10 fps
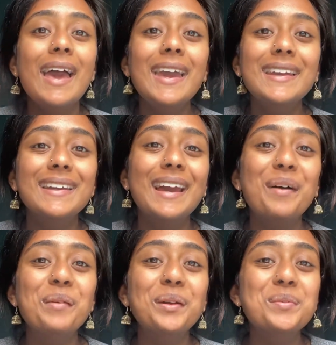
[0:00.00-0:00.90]
Hey,
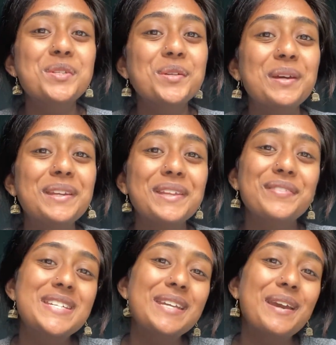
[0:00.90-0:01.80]
and welcome to another
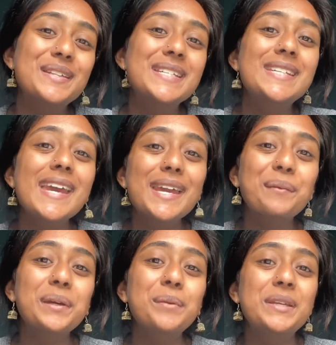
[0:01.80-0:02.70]
video. Today
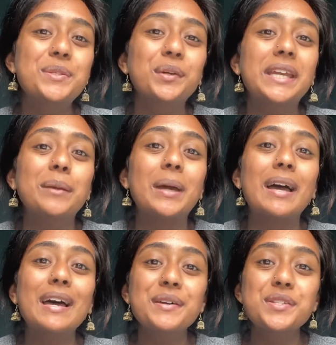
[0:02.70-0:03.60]
I'm going to be talking about
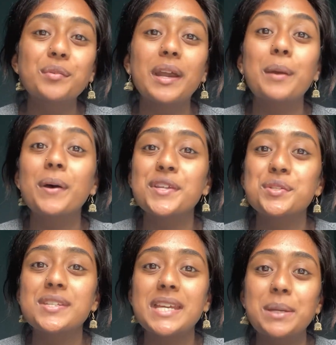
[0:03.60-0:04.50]
how to write a
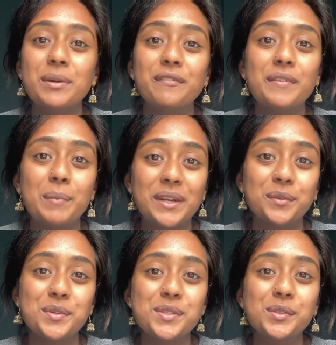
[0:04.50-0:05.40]
personal statement for
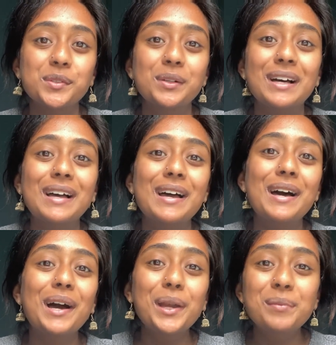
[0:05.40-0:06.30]
medical school.
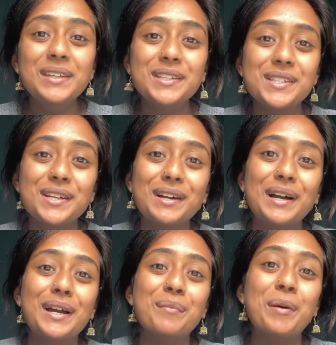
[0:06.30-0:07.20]
I'm Anisha,
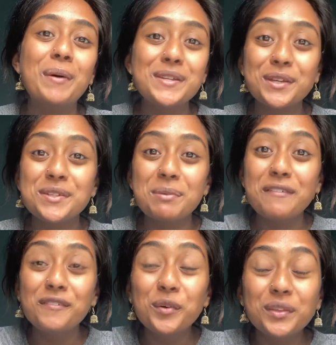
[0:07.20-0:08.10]
I'm about to go into my
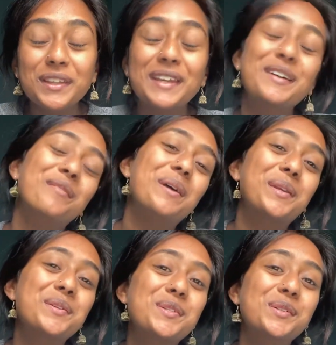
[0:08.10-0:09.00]
fourth year of
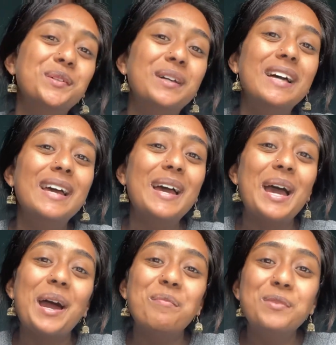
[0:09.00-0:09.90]
medical school
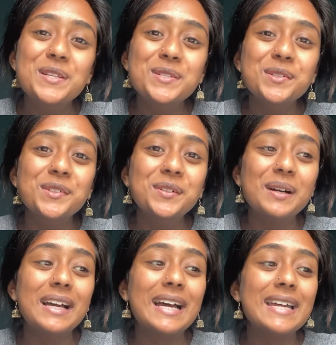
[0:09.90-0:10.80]
at
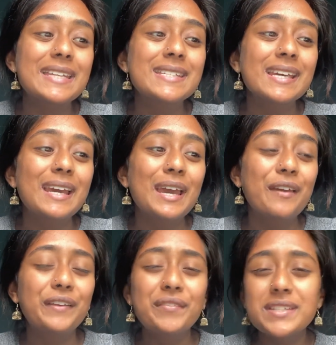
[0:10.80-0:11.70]
Bristol, and
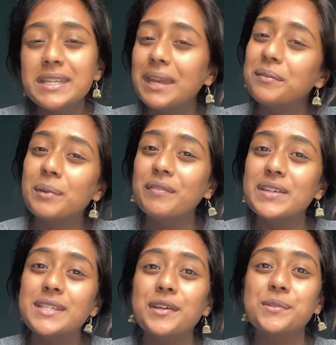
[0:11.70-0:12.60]
if you haven't seen any of my
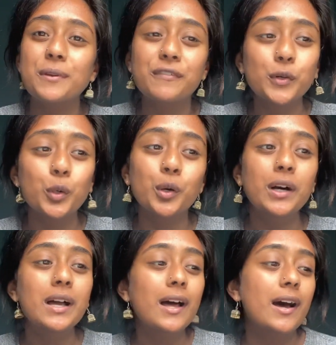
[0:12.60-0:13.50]
videos before,
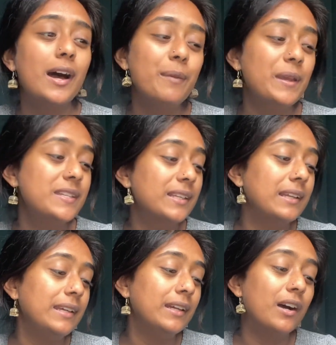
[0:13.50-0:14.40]
I
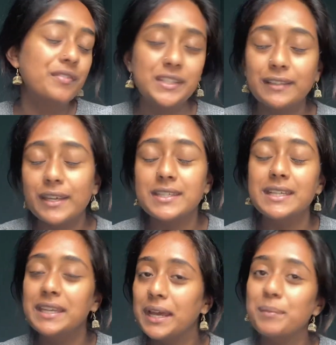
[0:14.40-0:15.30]
basically, after year
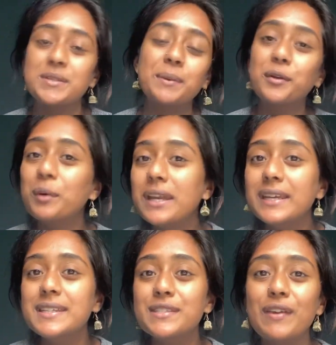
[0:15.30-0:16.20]
13, I missed my
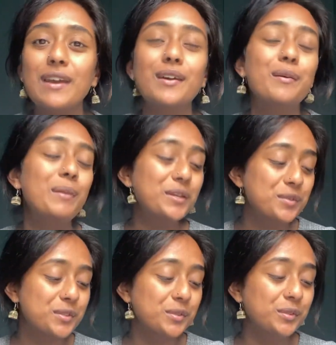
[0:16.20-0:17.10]
grades for medical
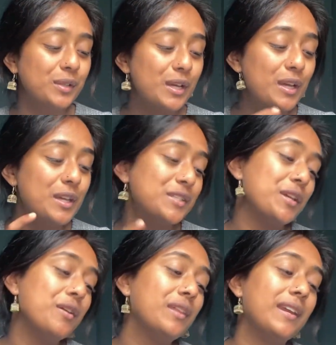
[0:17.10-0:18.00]
school,
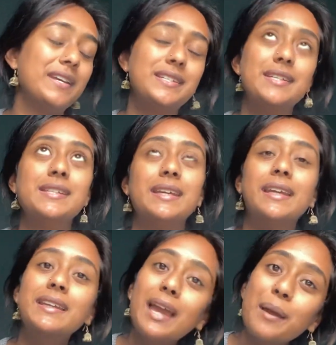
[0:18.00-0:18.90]
so then I had to take a
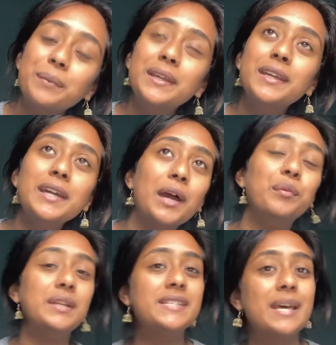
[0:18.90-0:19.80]
gap year, I
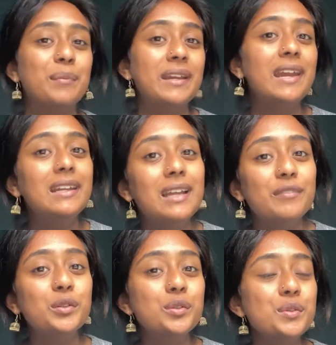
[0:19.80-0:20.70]
resat my
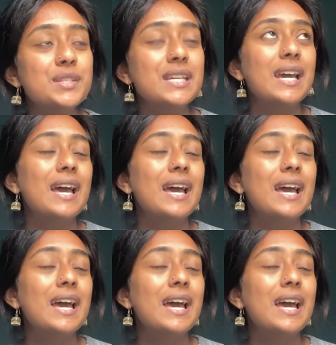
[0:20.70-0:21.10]
A-levels,